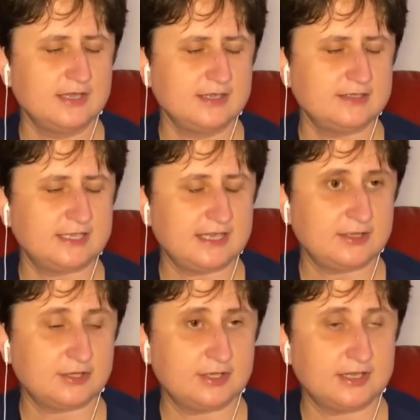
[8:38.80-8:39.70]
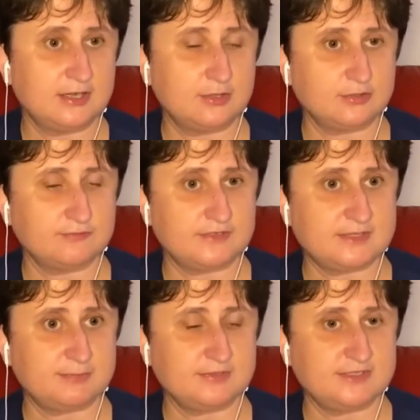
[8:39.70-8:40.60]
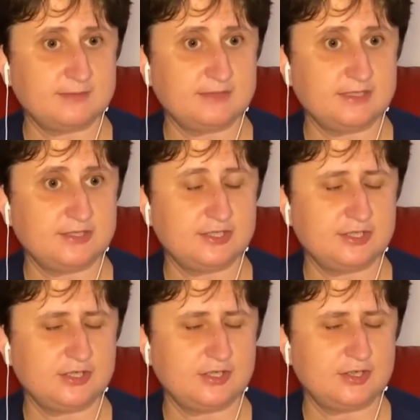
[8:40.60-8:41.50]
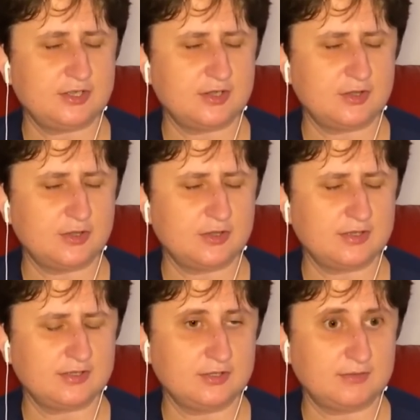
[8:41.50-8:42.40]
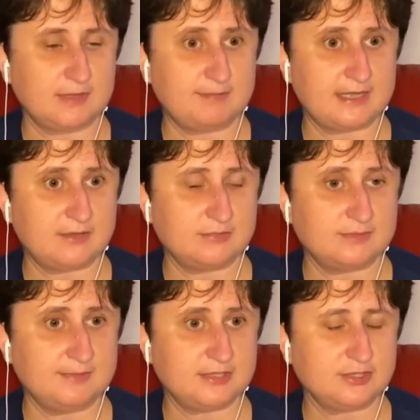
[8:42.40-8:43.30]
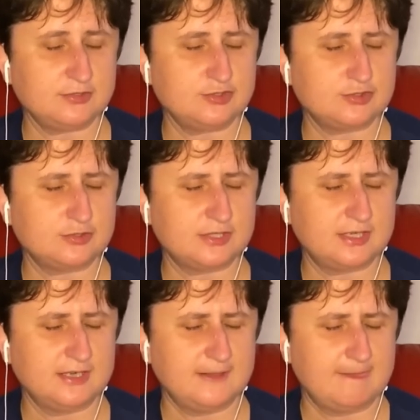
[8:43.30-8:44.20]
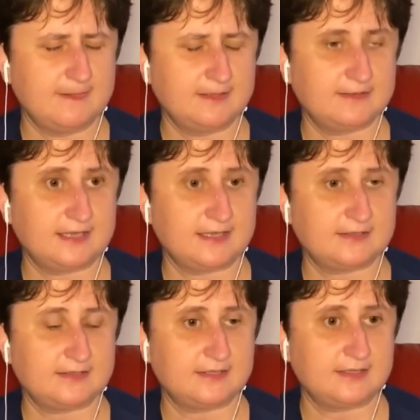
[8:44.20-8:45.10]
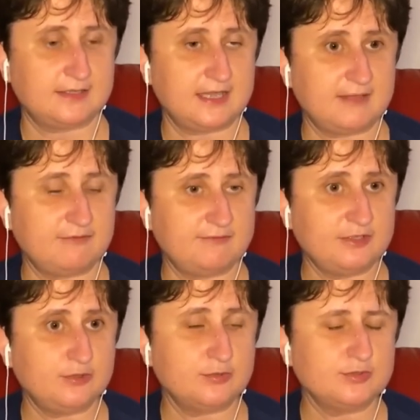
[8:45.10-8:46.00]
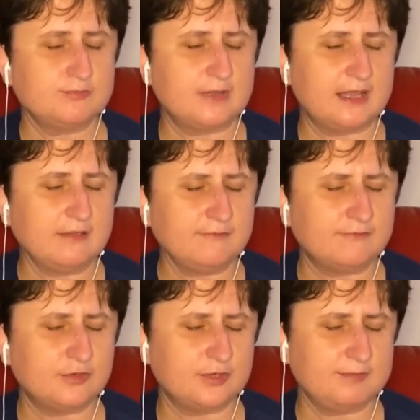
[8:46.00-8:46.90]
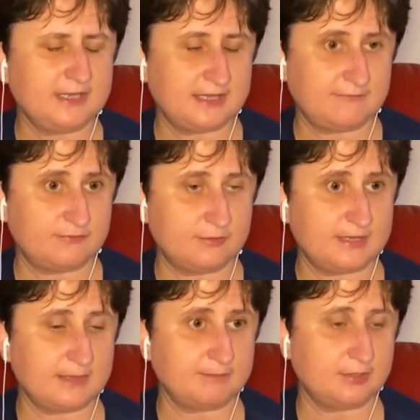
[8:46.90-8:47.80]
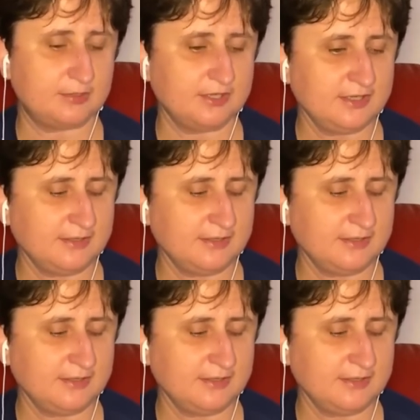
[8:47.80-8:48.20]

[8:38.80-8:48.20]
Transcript: take a lot of responsibility uh, you know about making sure that everything goes well for me and for my employer